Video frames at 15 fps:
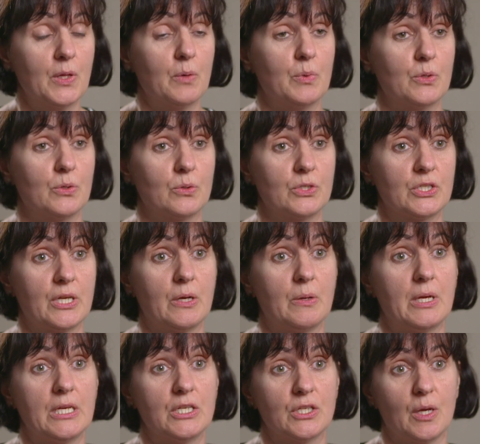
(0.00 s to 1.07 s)
but also
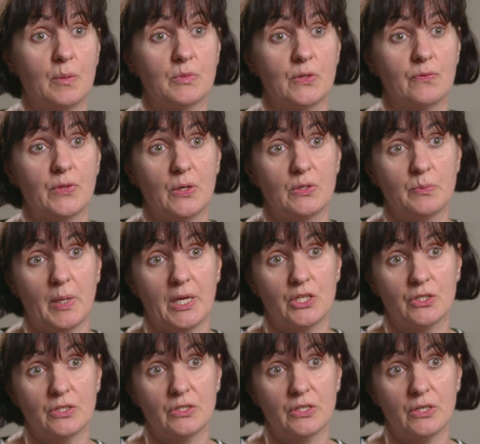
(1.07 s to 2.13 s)
in terms of those
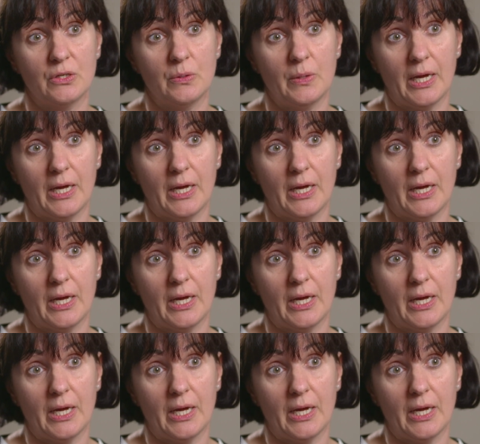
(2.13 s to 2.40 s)
patients who